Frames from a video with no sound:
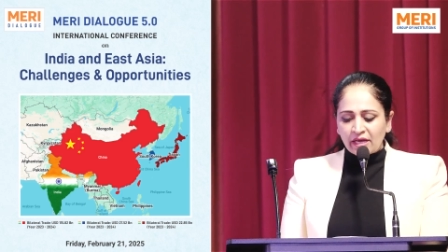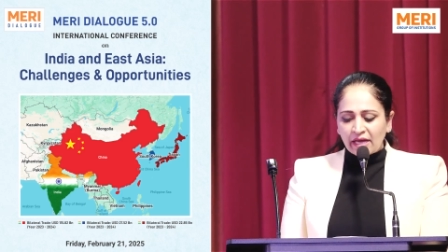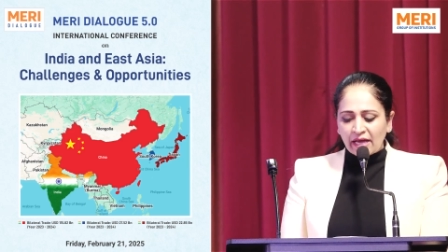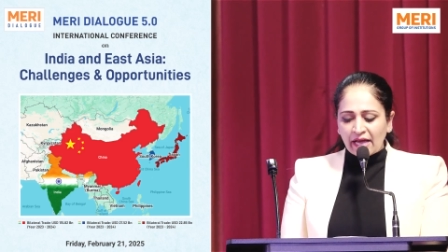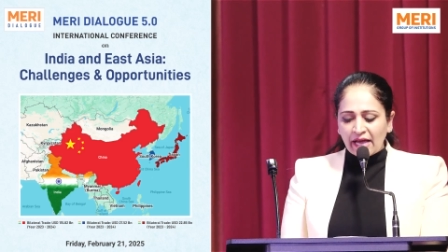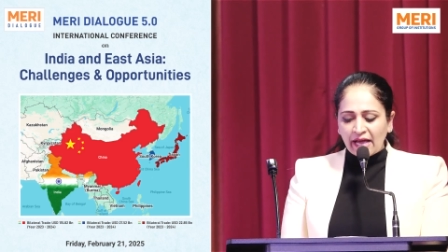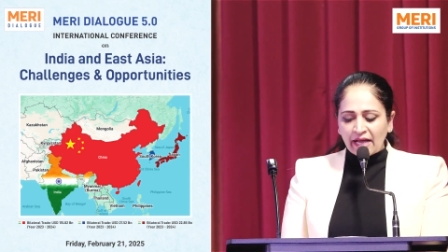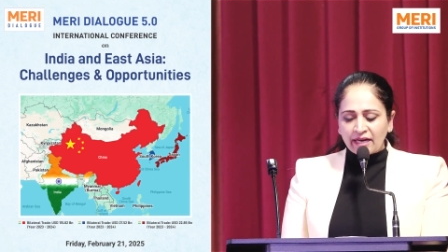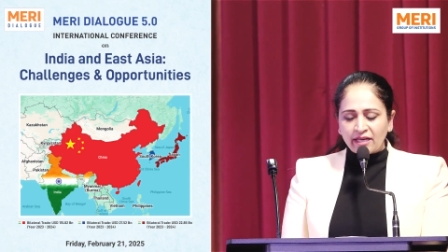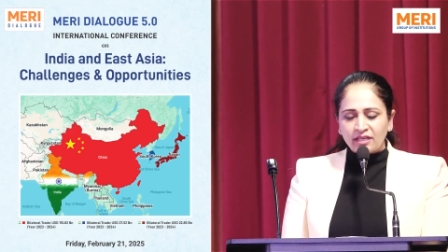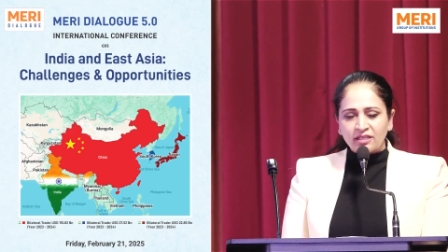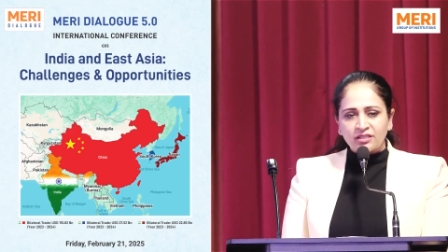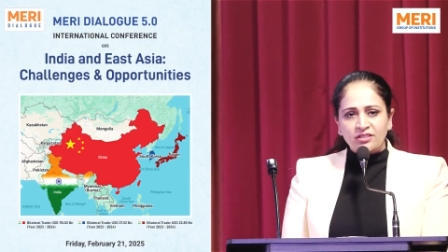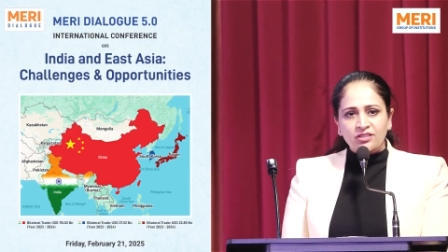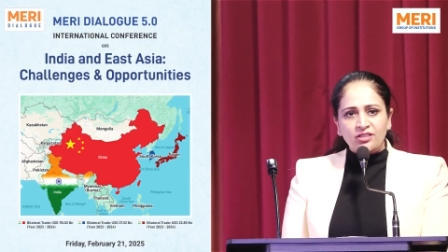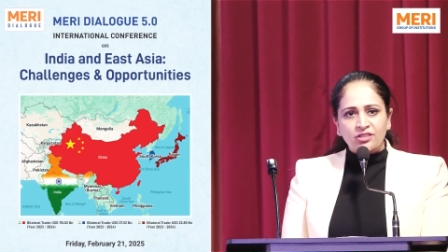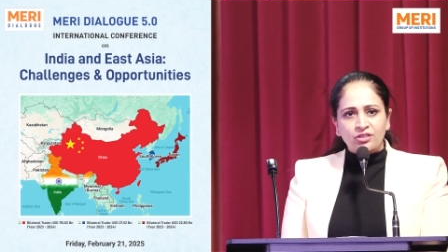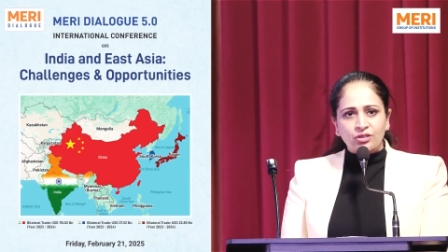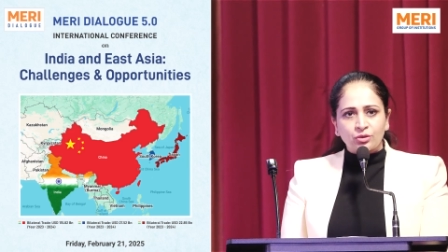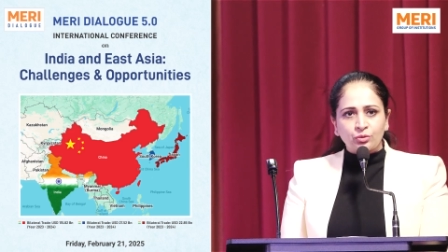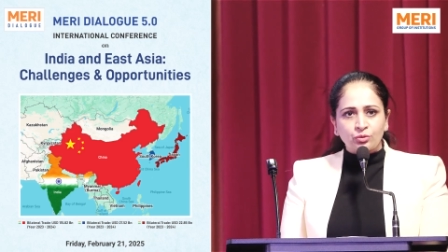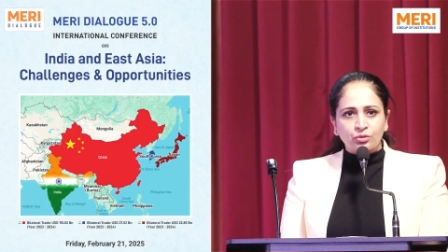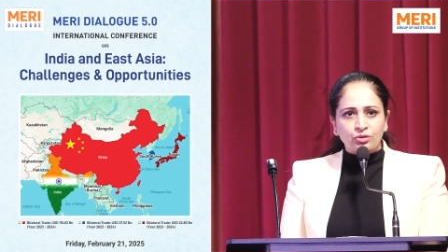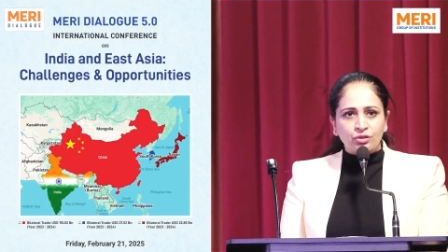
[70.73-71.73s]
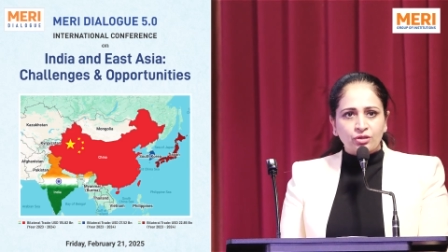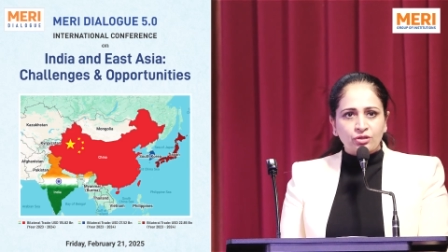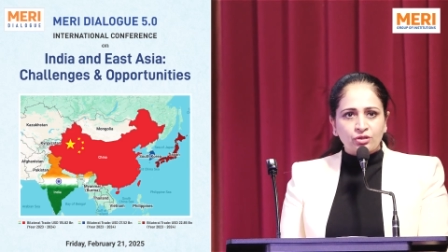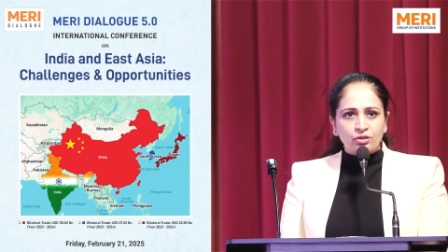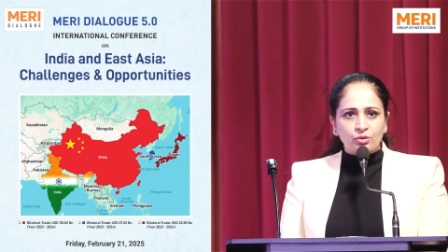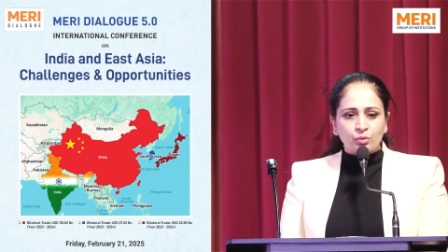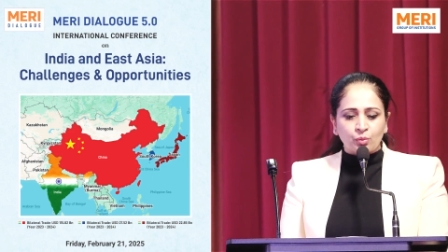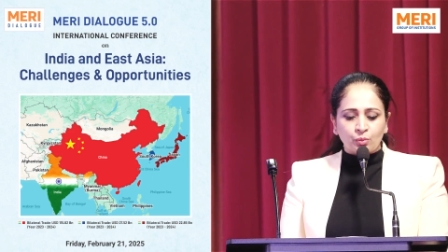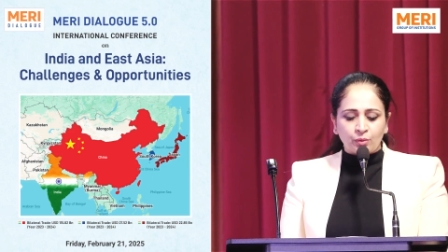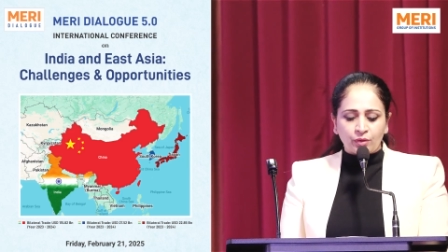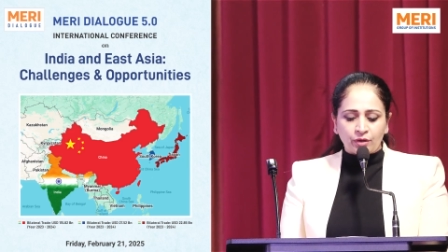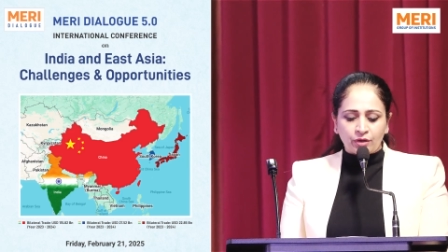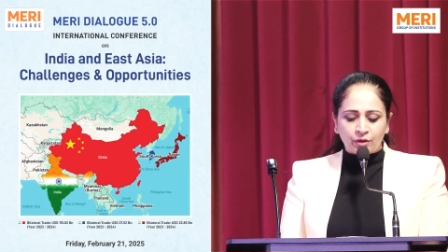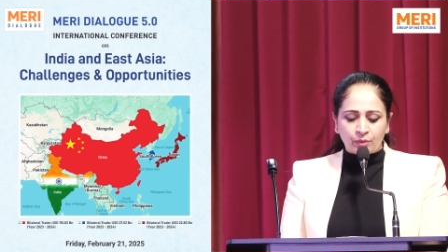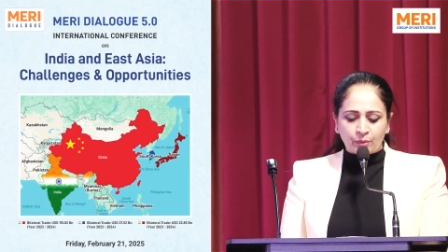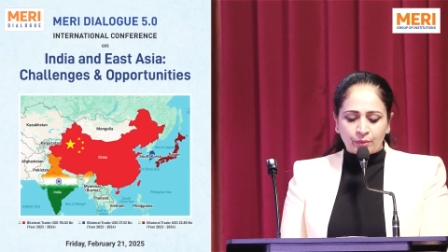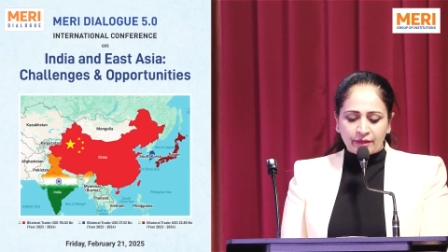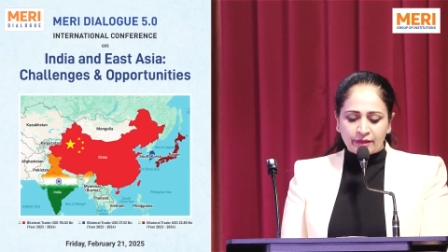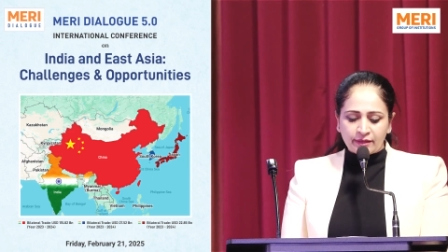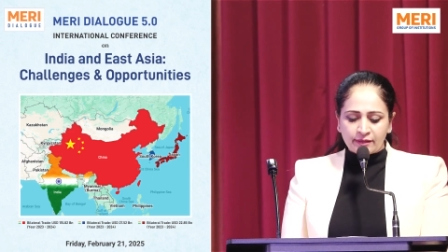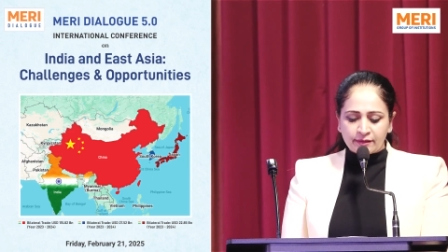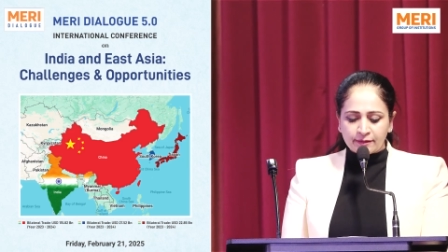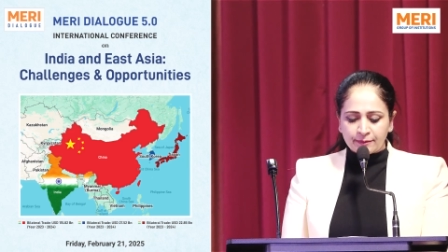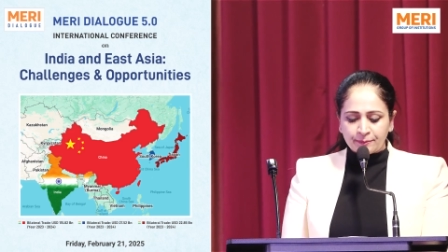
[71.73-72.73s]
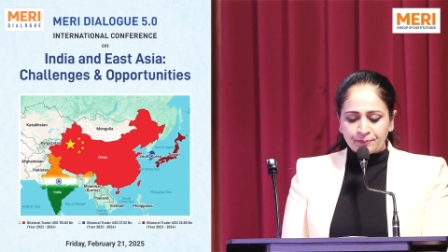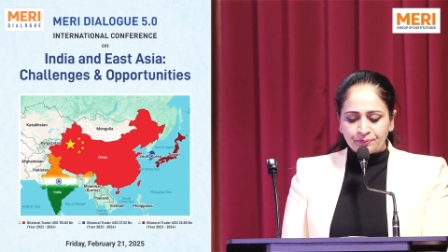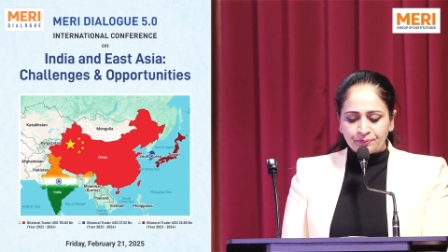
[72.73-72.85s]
and institutions worldwide.